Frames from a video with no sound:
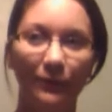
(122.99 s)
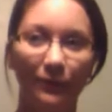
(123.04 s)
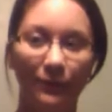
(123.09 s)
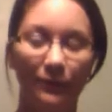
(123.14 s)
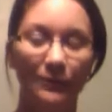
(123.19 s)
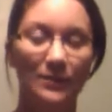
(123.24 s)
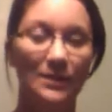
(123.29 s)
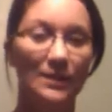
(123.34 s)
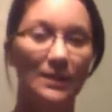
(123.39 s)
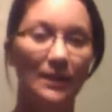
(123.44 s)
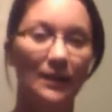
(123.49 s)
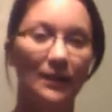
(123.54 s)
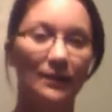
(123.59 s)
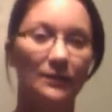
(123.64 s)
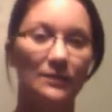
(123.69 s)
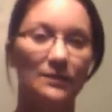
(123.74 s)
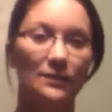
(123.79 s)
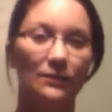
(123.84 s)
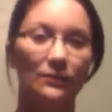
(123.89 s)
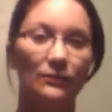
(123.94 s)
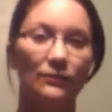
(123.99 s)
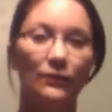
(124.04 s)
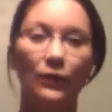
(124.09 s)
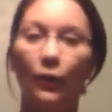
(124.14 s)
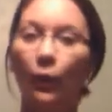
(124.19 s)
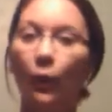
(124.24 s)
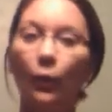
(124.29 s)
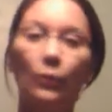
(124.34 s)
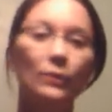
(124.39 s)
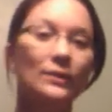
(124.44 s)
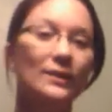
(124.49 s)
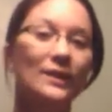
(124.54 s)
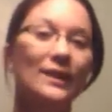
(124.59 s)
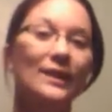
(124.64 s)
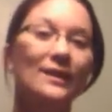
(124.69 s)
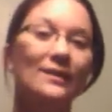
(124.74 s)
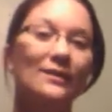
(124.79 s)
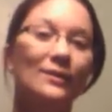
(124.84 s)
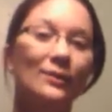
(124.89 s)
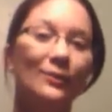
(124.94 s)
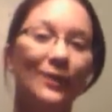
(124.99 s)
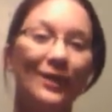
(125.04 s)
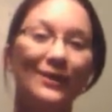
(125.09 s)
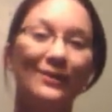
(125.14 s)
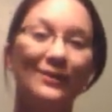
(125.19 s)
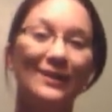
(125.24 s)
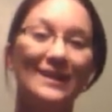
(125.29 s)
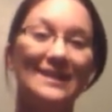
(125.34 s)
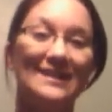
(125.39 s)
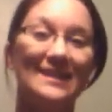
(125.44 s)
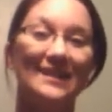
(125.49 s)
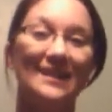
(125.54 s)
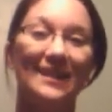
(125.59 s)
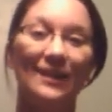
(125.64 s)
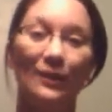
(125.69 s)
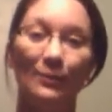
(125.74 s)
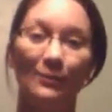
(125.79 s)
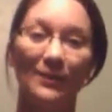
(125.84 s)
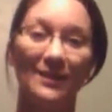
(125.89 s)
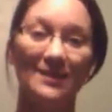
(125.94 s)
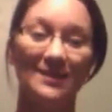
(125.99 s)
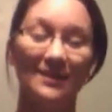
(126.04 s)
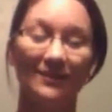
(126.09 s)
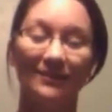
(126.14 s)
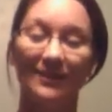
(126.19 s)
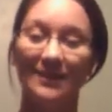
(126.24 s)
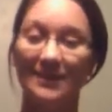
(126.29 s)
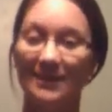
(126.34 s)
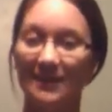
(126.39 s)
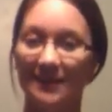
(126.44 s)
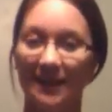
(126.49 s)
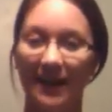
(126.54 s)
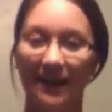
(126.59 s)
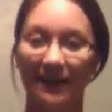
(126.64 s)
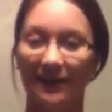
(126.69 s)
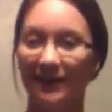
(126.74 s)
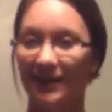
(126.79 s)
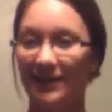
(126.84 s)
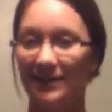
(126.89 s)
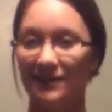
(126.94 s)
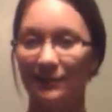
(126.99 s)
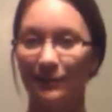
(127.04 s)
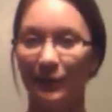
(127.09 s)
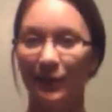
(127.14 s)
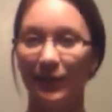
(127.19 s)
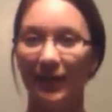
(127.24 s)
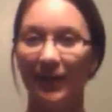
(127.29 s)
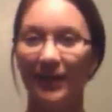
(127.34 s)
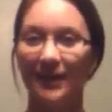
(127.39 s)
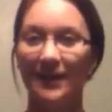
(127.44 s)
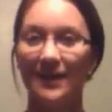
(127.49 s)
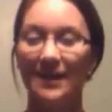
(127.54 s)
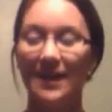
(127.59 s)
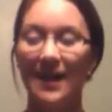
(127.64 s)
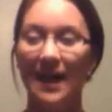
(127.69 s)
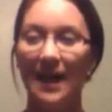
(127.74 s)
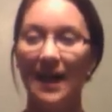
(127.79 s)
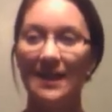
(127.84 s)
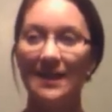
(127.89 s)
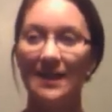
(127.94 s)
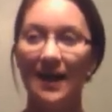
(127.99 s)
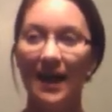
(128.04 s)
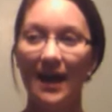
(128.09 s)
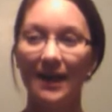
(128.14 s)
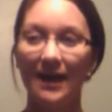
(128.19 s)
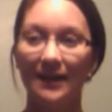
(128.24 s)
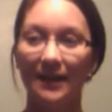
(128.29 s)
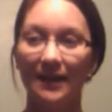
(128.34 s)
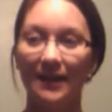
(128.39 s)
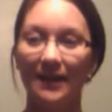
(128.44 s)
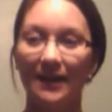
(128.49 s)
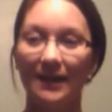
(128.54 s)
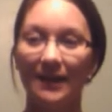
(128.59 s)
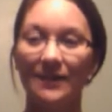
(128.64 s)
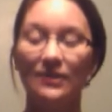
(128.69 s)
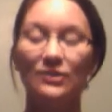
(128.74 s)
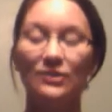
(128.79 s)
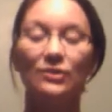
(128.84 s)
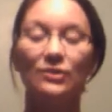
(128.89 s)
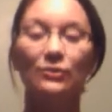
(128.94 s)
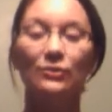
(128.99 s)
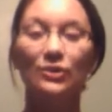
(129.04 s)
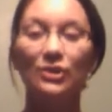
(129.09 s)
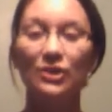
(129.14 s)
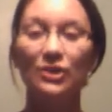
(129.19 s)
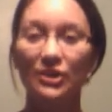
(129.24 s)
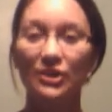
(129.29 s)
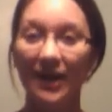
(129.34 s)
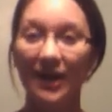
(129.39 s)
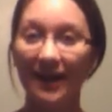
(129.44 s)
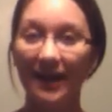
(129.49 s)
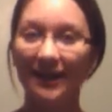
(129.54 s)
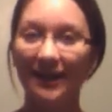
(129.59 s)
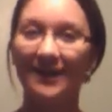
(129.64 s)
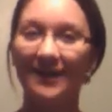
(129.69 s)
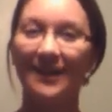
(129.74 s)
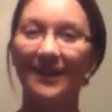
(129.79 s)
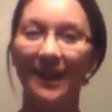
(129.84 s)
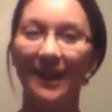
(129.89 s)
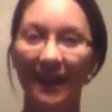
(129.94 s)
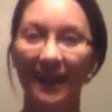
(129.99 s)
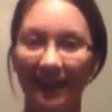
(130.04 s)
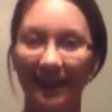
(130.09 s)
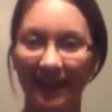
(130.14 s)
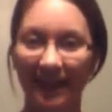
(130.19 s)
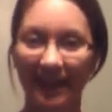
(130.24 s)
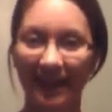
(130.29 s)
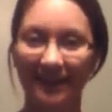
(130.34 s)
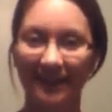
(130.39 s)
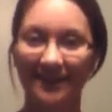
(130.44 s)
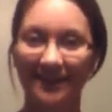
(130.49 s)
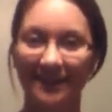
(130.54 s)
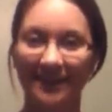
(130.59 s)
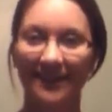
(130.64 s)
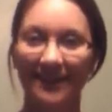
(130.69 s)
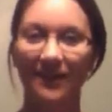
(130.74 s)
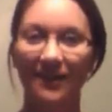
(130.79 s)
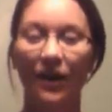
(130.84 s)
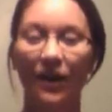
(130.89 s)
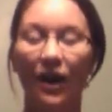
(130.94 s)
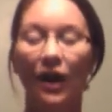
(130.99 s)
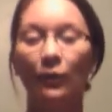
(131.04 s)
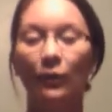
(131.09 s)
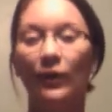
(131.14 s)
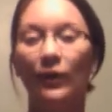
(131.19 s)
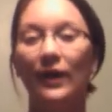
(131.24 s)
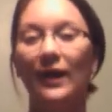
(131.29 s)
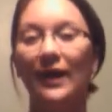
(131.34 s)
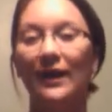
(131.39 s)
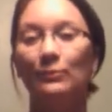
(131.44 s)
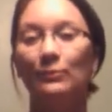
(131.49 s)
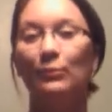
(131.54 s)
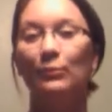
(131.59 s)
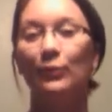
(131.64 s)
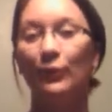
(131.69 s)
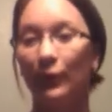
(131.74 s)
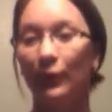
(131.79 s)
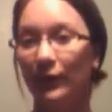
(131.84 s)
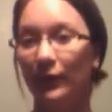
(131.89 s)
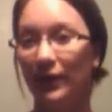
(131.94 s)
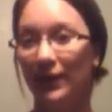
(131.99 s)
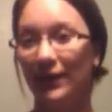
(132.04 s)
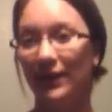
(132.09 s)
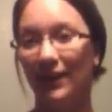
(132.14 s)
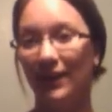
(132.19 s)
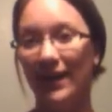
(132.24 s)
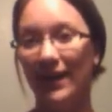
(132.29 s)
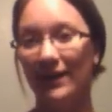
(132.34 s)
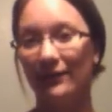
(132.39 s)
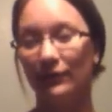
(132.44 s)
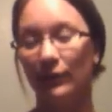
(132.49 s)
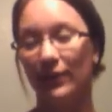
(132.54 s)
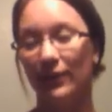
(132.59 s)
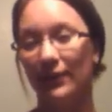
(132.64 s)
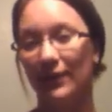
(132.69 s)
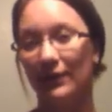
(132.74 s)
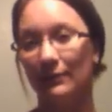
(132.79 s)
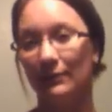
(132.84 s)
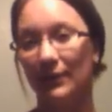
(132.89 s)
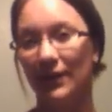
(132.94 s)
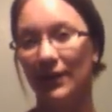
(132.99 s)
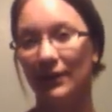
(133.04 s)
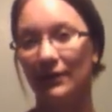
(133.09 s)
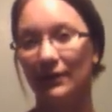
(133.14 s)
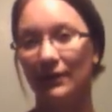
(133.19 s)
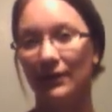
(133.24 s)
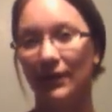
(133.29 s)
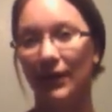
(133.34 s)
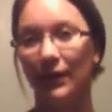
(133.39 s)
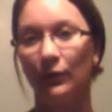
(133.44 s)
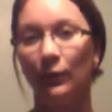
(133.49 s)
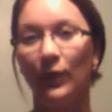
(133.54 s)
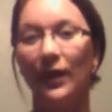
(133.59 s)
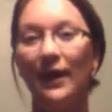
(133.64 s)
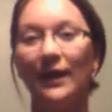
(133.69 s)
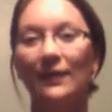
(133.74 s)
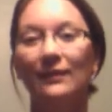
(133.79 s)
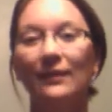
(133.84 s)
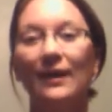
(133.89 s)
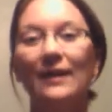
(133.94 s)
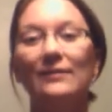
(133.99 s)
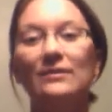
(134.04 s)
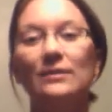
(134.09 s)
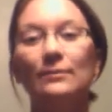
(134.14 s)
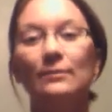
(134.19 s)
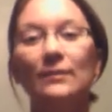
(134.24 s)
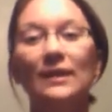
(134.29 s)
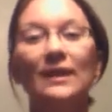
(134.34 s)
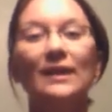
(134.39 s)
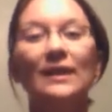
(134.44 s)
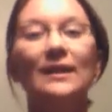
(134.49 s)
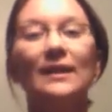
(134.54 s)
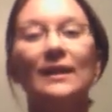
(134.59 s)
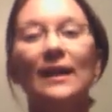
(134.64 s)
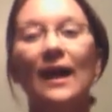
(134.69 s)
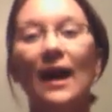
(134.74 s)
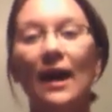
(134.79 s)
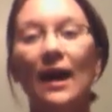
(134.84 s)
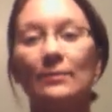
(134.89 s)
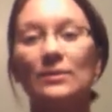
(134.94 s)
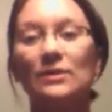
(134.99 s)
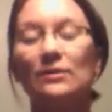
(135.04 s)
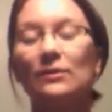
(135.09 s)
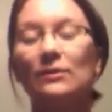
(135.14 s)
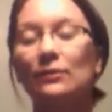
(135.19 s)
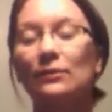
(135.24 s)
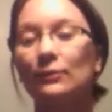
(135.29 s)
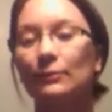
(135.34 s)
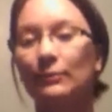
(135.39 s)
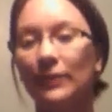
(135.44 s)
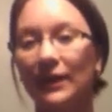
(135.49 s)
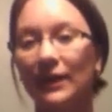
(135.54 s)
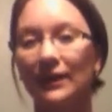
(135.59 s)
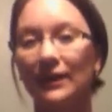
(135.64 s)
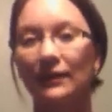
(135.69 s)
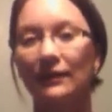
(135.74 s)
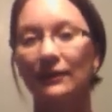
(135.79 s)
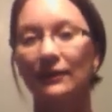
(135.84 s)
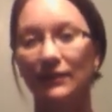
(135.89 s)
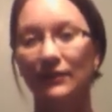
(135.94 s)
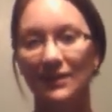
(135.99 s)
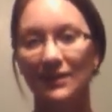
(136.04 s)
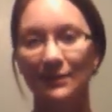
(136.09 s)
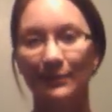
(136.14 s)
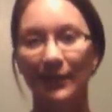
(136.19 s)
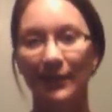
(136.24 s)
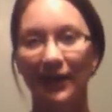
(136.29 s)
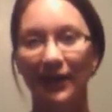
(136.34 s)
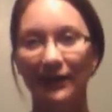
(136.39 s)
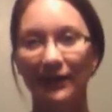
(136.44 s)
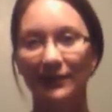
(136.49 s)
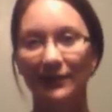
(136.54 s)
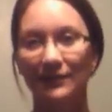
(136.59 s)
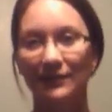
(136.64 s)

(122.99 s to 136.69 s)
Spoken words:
those things for only one reason in the midst of this entire testimony, and that is to shed a light on what had broken the life within me and what had left me in an absolute pit of despair.